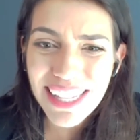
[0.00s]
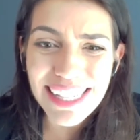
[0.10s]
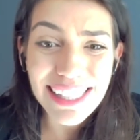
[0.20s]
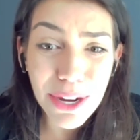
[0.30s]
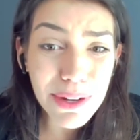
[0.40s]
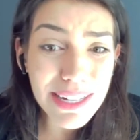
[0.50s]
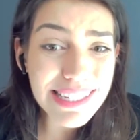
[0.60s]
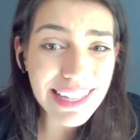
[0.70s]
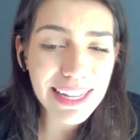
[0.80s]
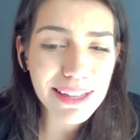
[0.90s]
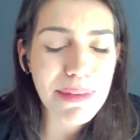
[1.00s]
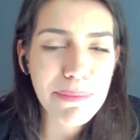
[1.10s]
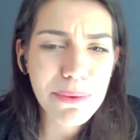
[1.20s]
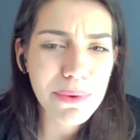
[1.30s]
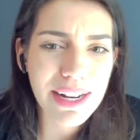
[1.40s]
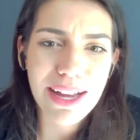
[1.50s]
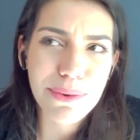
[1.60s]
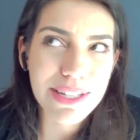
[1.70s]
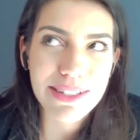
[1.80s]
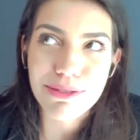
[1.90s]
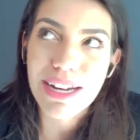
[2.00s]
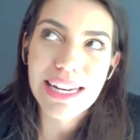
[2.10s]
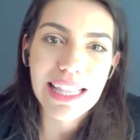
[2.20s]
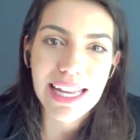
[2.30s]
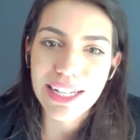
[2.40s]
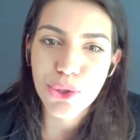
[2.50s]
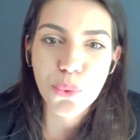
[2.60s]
that was like maybe when I was already like